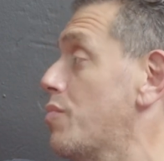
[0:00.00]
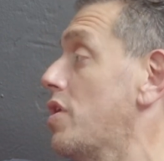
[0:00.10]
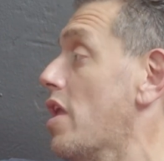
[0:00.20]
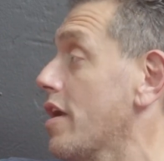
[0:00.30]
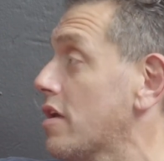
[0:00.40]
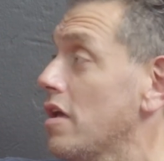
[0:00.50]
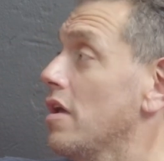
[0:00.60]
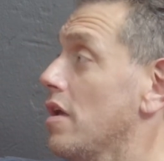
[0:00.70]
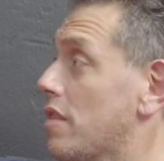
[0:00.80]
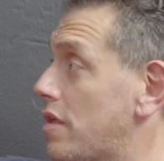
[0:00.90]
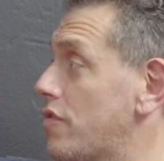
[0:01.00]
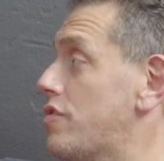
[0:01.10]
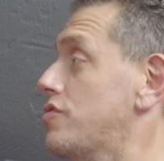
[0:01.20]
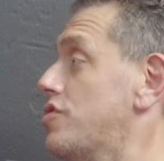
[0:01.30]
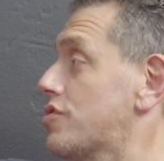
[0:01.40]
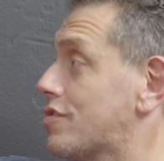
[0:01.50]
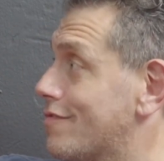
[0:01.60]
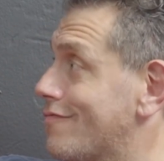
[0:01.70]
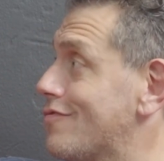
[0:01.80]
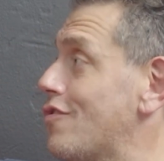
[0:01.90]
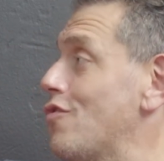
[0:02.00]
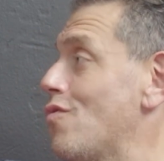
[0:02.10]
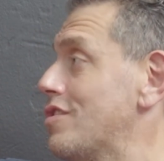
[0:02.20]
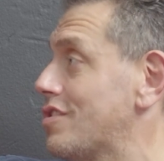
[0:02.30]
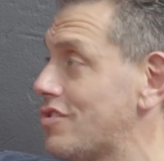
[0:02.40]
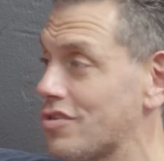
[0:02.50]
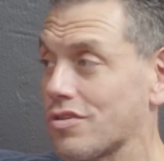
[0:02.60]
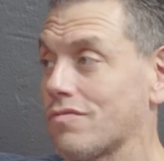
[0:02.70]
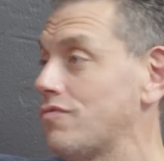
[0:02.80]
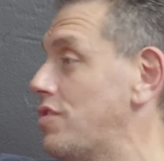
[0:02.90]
But like they're the ones that just